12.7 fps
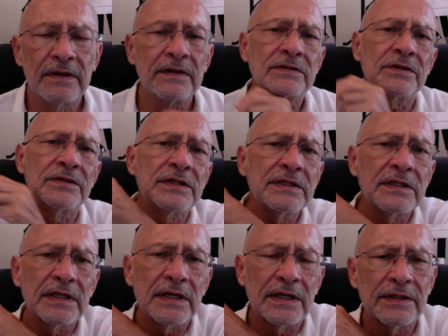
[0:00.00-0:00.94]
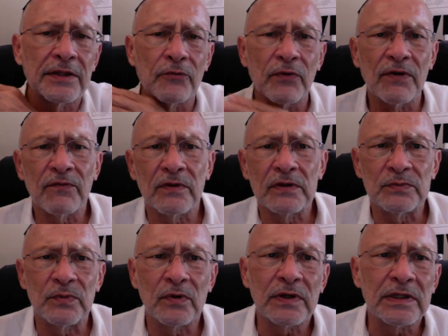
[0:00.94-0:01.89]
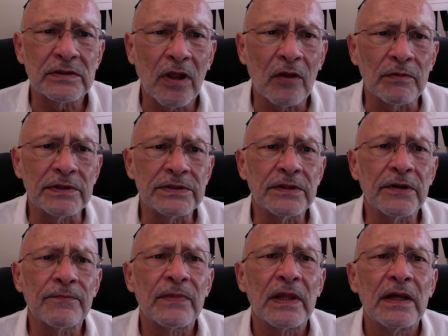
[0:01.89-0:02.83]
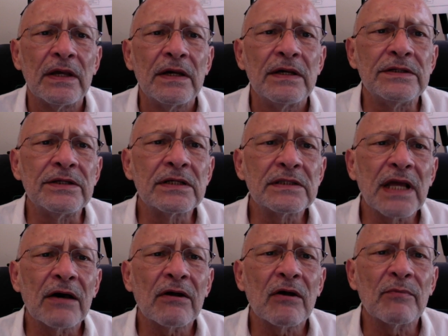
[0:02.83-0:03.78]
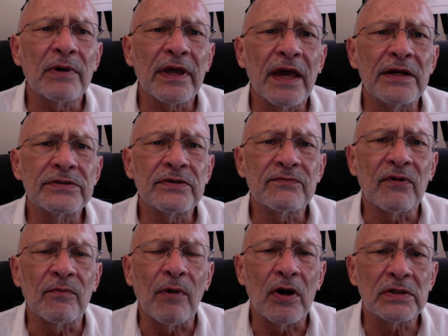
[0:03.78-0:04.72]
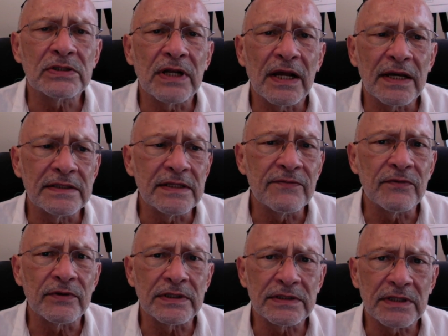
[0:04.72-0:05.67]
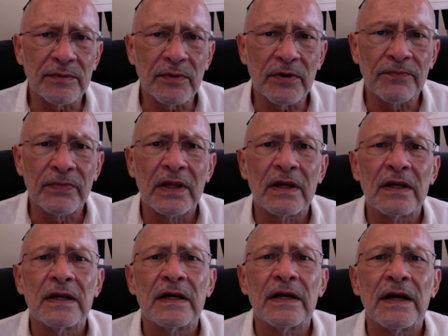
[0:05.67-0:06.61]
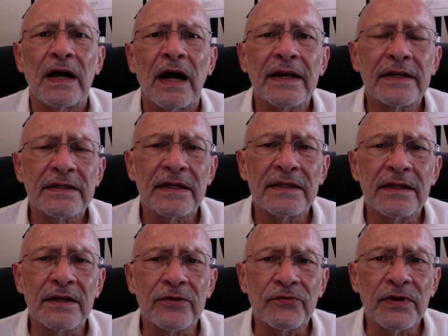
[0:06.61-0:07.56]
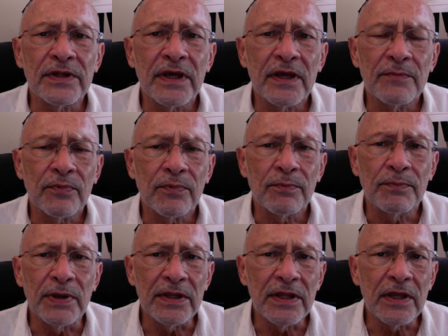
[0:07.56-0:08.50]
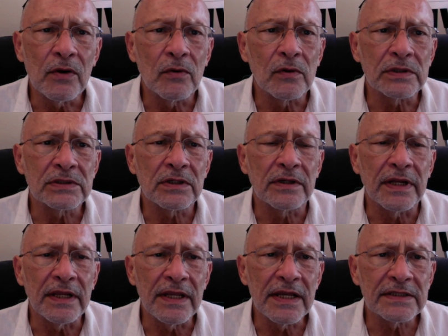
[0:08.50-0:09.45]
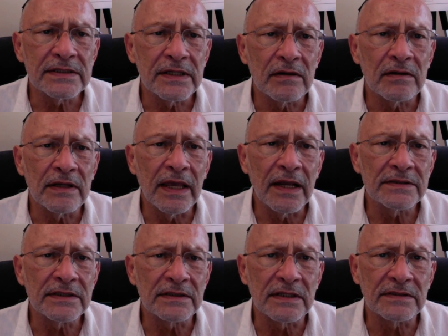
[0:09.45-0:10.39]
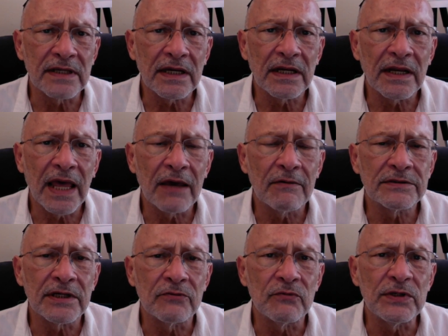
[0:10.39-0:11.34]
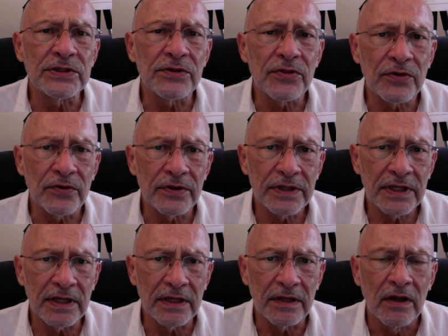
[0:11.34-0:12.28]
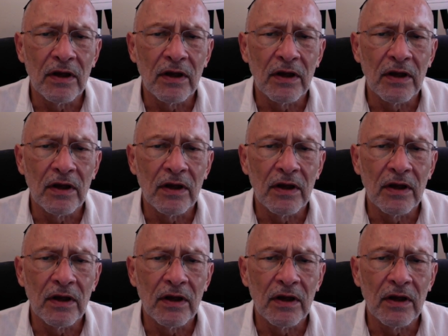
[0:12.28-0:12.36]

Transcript: So this is the reference book, as always, Just out on vacation from Austin ISD for the summer, I attended a 3-day PD course on ESL English as a Second Language at Region XIII.